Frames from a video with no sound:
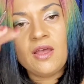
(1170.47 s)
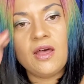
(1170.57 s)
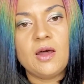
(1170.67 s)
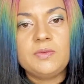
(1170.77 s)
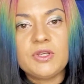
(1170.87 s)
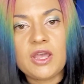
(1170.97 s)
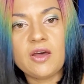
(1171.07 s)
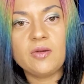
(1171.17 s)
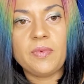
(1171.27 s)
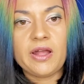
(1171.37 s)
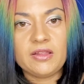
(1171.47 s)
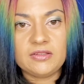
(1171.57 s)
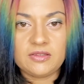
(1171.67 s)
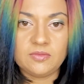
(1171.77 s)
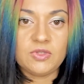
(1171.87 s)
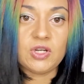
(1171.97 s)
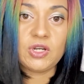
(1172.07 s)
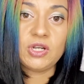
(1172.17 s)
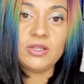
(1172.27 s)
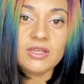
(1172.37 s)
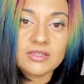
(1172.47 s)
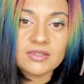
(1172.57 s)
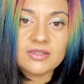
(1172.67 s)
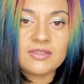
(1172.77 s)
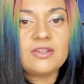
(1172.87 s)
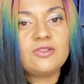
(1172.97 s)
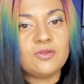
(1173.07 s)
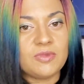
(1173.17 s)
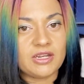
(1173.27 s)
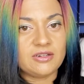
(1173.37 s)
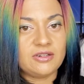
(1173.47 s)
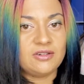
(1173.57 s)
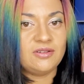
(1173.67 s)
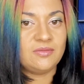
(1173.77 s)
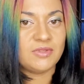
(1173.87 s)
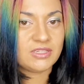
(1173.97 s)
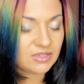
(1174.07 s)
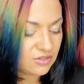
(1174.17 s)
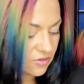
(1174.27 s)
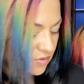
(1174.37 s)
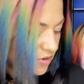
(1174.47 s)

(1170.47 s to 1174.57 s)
helps to counterbalance some darker laces that don't match my skin tone.